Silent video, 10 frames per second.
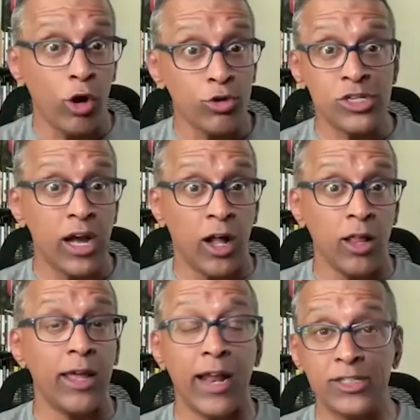hotel,
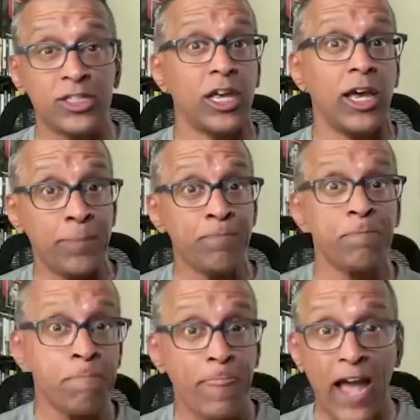and I'd
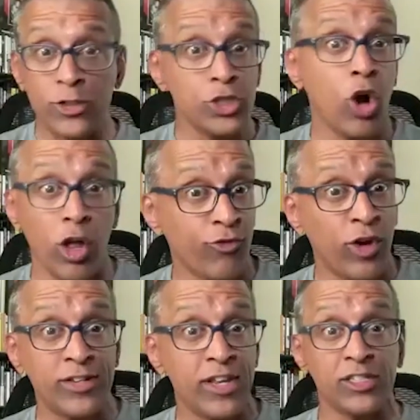just call the
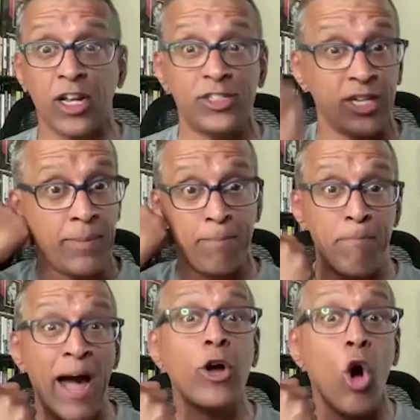front desk. I'd say,
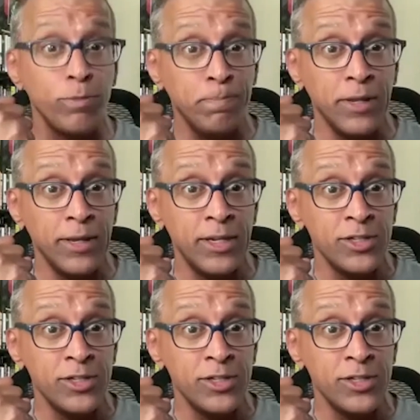"Michael, please,"